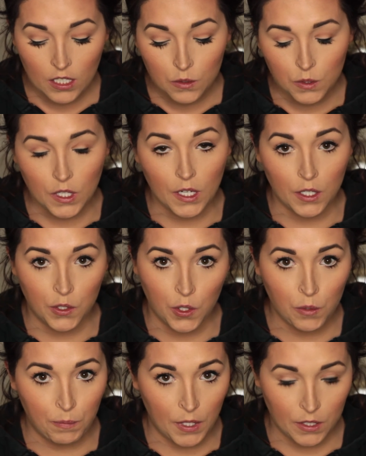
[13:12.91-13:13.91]
No,
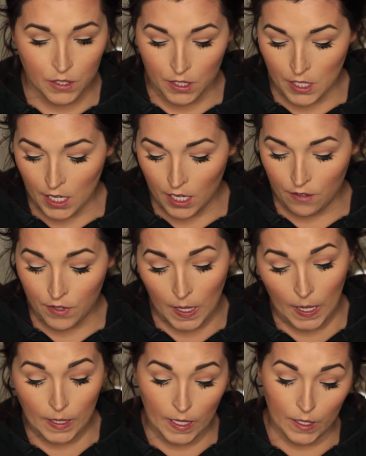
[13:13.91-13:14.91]
Belle did not have
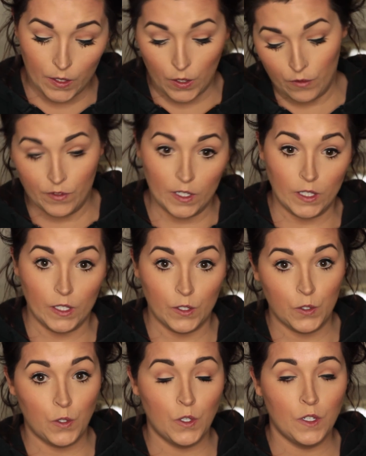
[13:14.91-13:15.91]
highlight in her
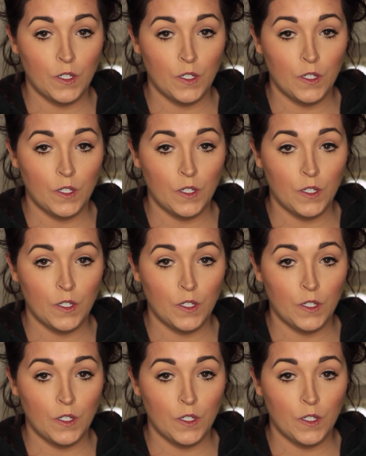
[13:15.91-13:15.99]
village.